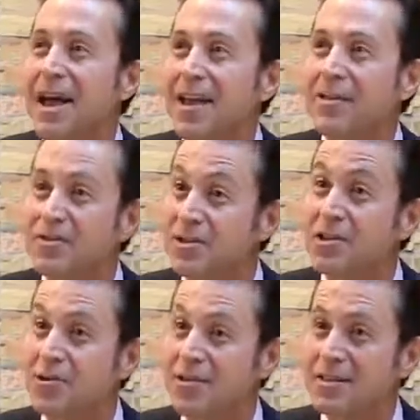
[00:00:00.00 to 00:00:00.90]
And there was an
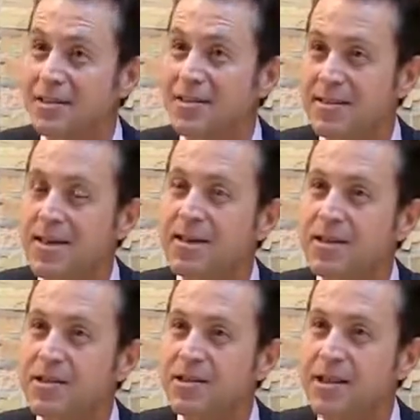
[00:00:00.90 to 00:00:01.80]
interesting study
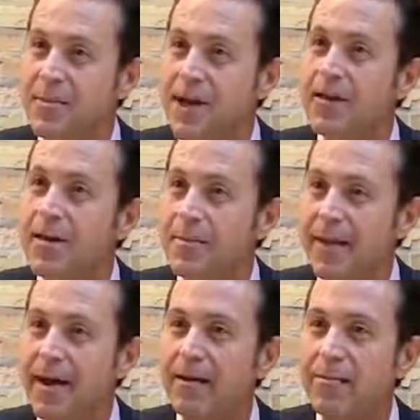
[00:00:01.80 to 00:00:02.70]
that just came out
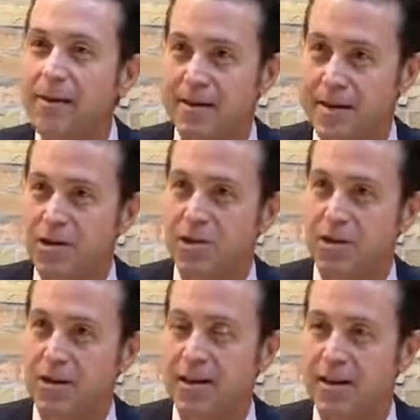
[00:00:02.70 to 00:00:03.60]
about
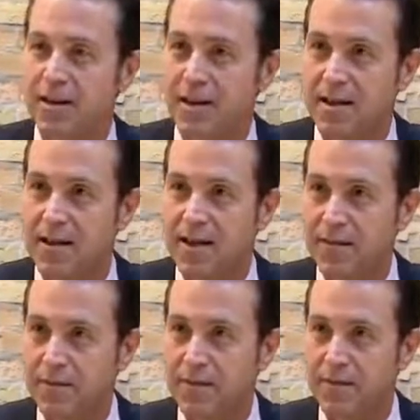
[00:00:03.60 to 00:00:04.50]
pycnogenol and
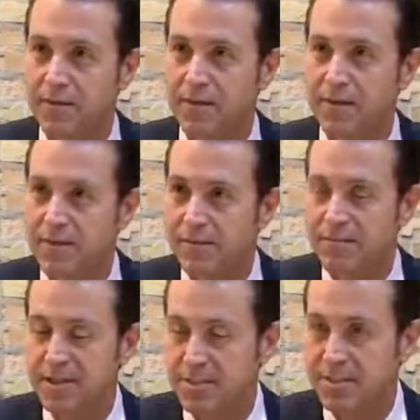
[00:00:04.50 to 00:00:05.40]
hay fever
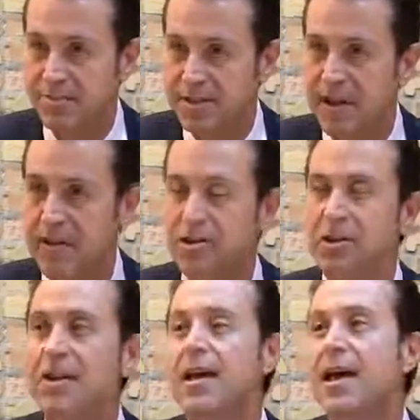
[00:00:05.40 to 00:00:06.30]

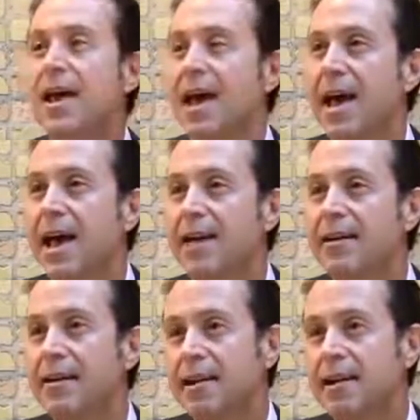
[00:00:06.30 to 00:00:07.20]
symptomatology, and
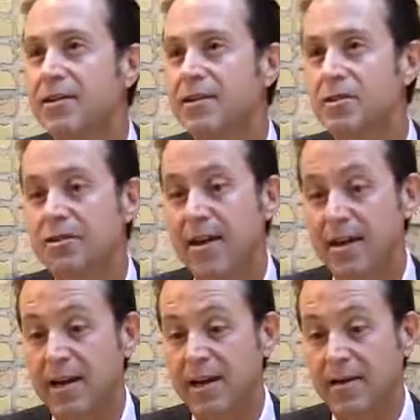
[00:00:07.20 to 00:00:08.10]

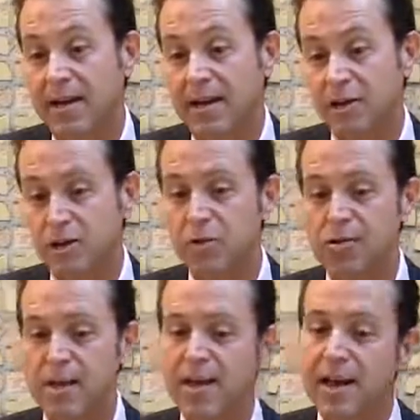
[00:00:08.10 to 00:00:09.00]
it showed
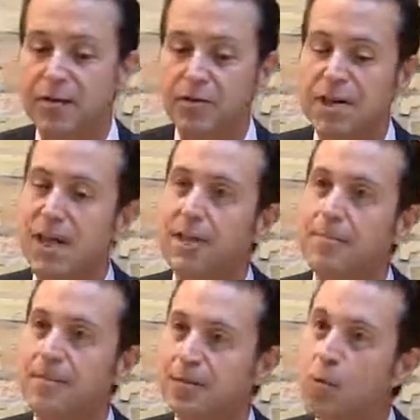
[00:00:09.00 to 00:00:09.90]
that if you take
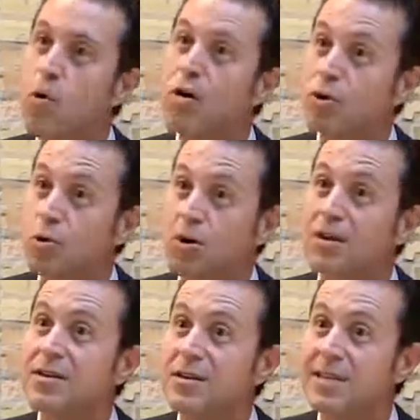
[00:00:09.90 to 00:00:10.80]
it before your
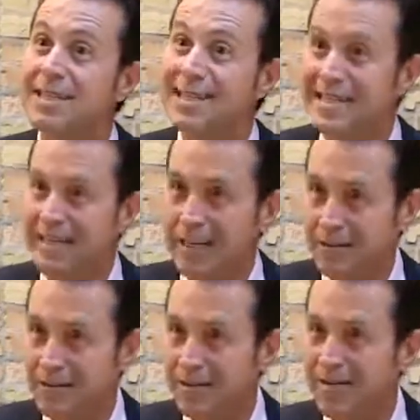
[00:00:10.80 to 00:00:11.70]
season,
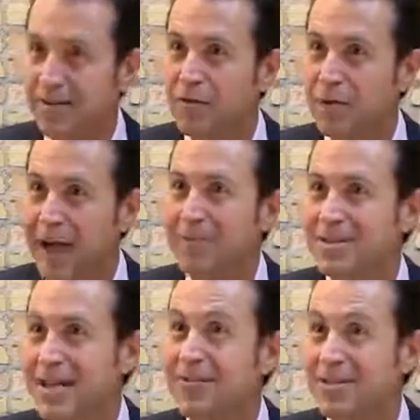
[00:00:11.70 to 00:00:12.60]
if you happen
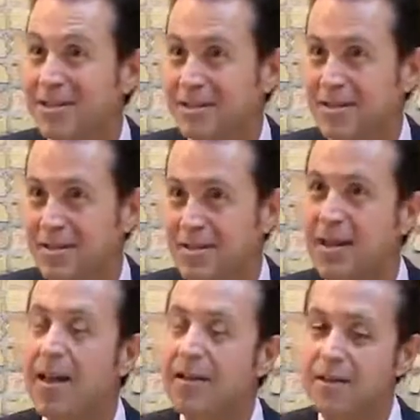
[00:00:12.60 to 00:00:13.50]
to have a season,
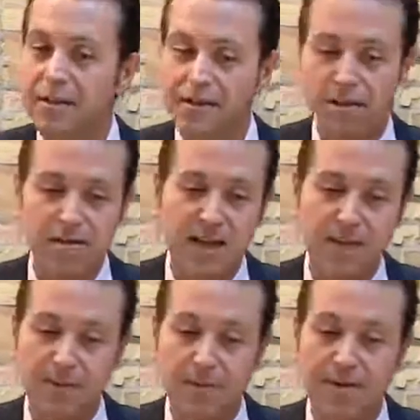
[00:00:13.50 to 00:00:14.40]
you take
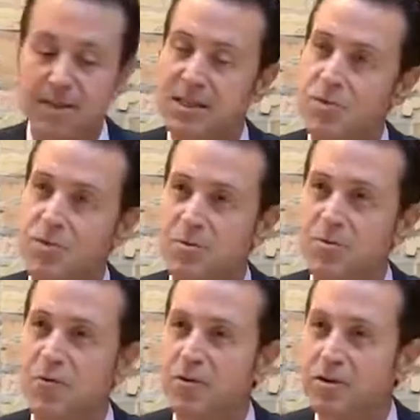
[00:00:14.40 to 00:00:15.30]
it for about 6 weeks
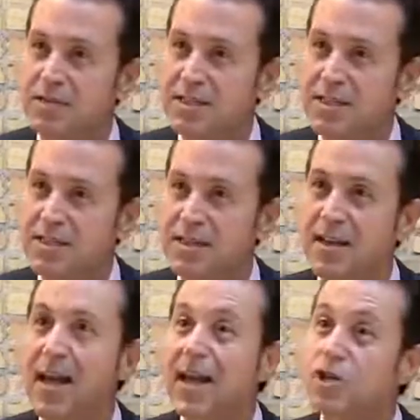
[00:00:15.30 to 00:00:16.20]
before your season,
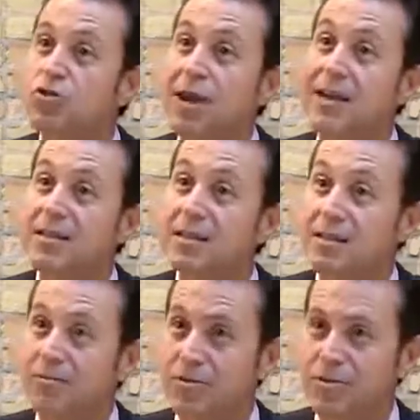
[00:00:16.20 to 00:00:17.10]

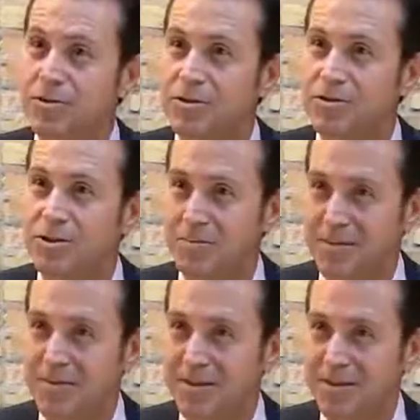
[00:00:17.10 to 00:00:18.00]
drastically reduces your
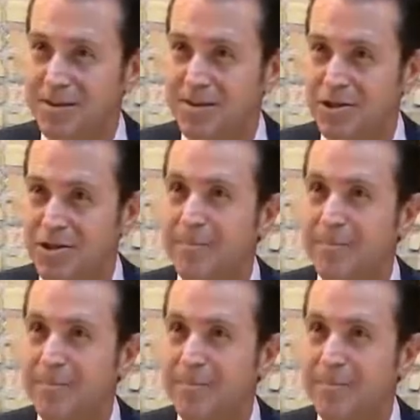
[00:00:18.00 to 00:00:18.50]
symptomatology.